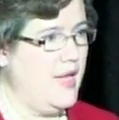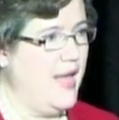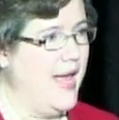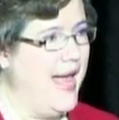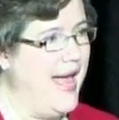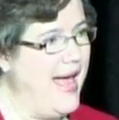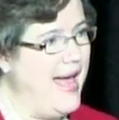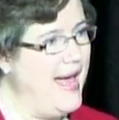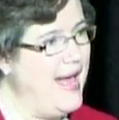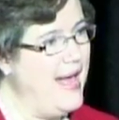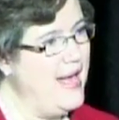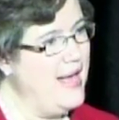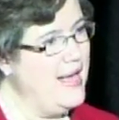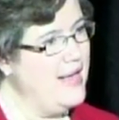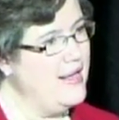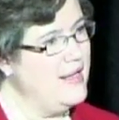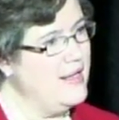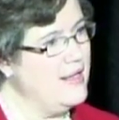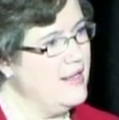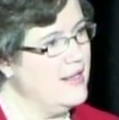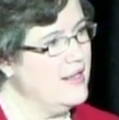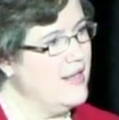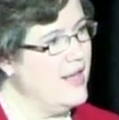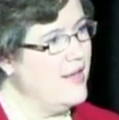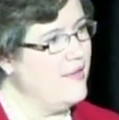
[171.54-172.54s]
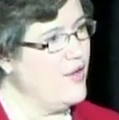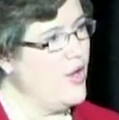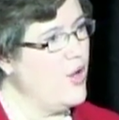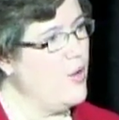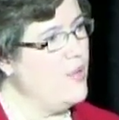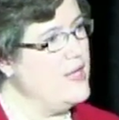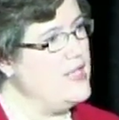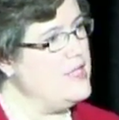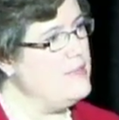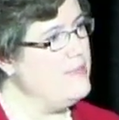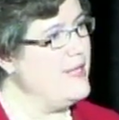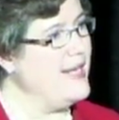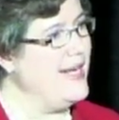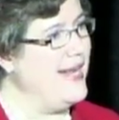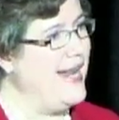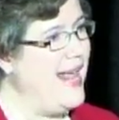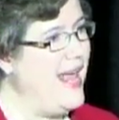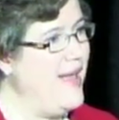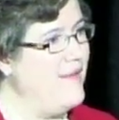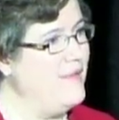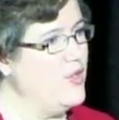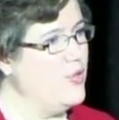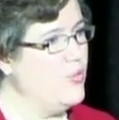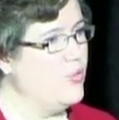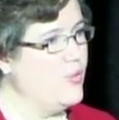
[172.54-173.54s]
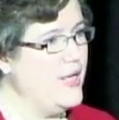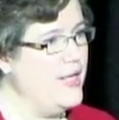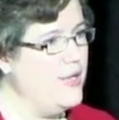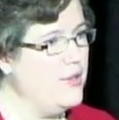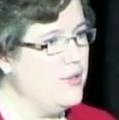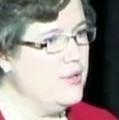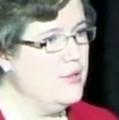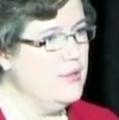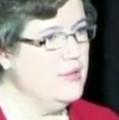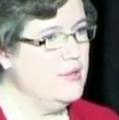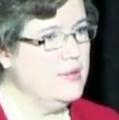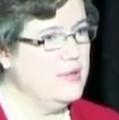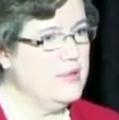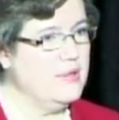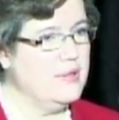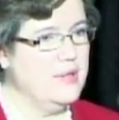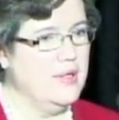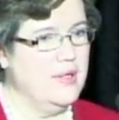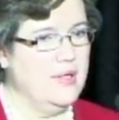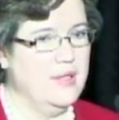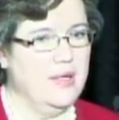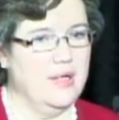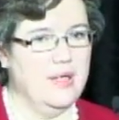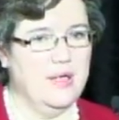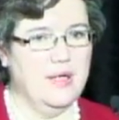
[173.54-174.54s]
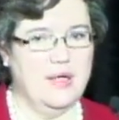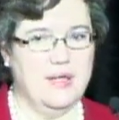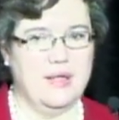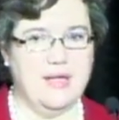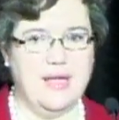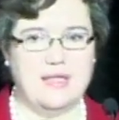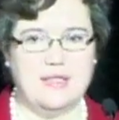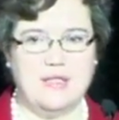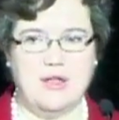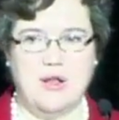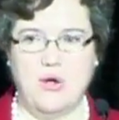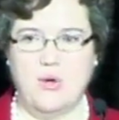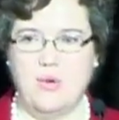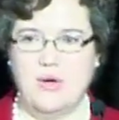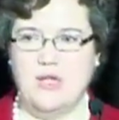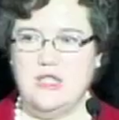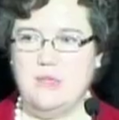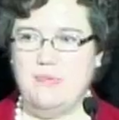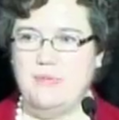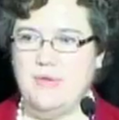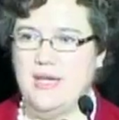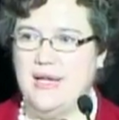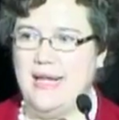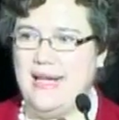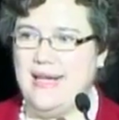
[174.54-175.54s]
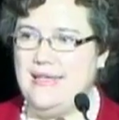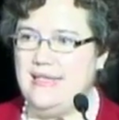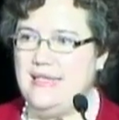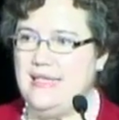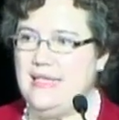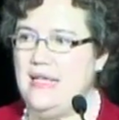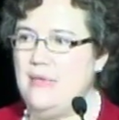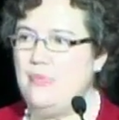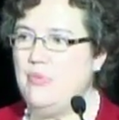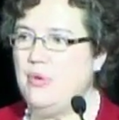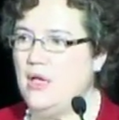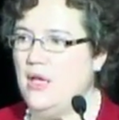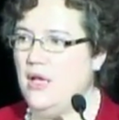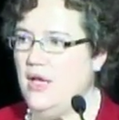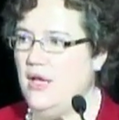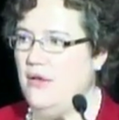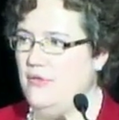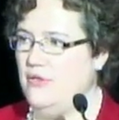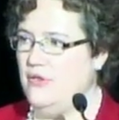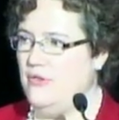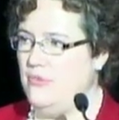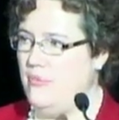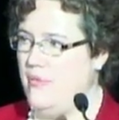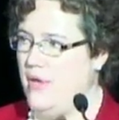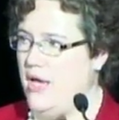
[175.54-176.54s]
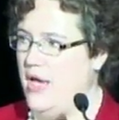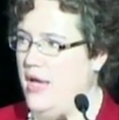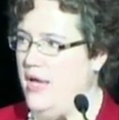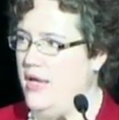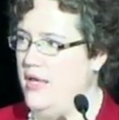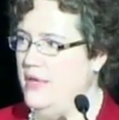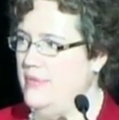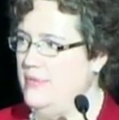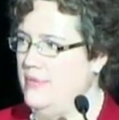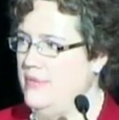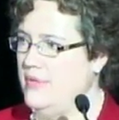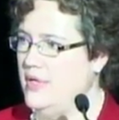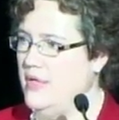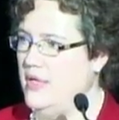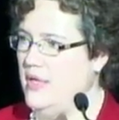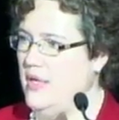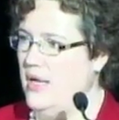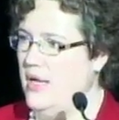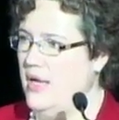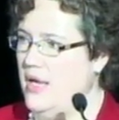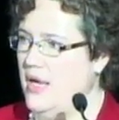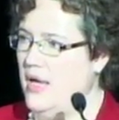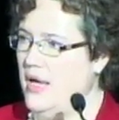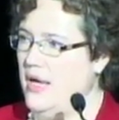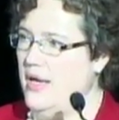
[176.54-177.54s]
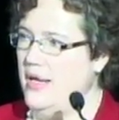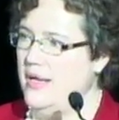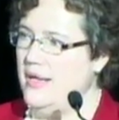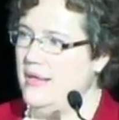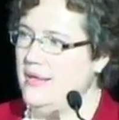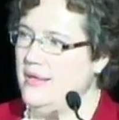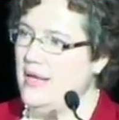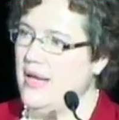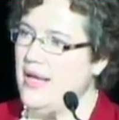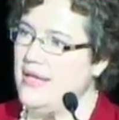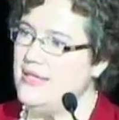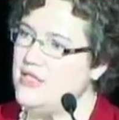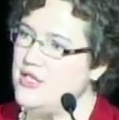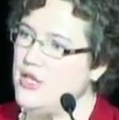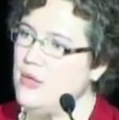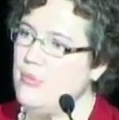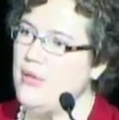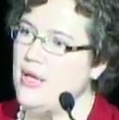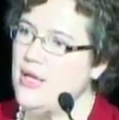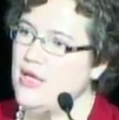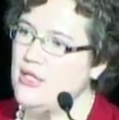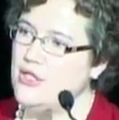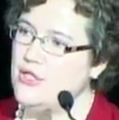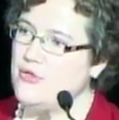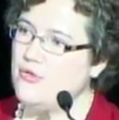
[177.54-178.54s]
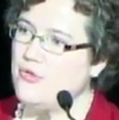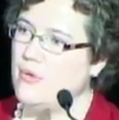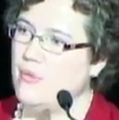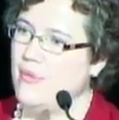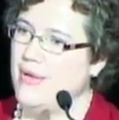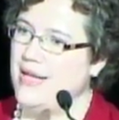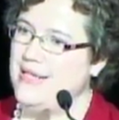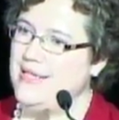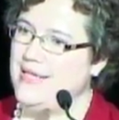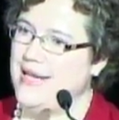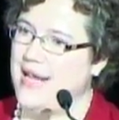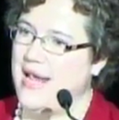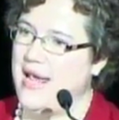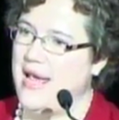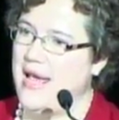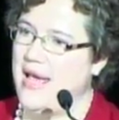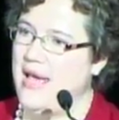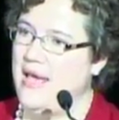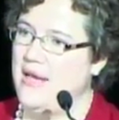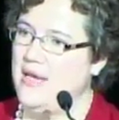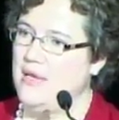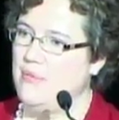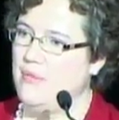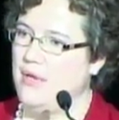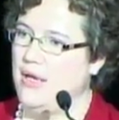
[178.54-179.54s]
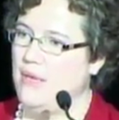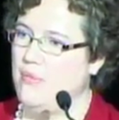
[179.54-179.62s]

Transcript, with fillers: I uh, have always been an avid reader. Uh, that's always been a deep love of mine. Uh, not so much for my dad and my